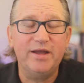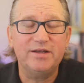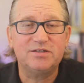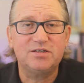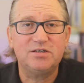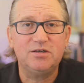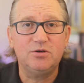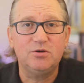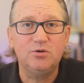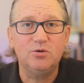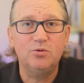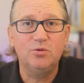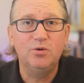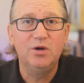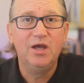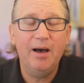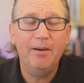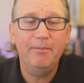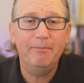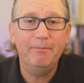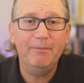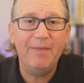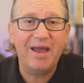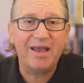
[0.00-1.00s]
to
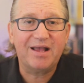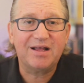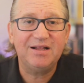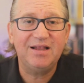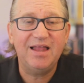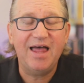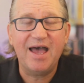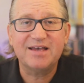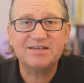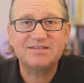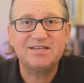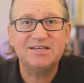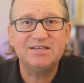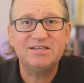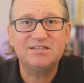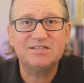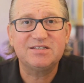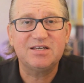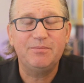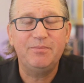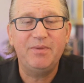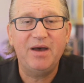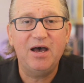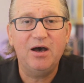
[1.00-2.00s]
my classes
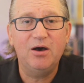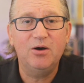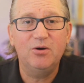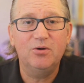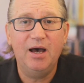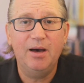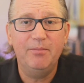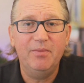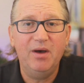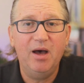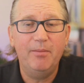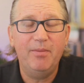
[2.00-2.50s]
about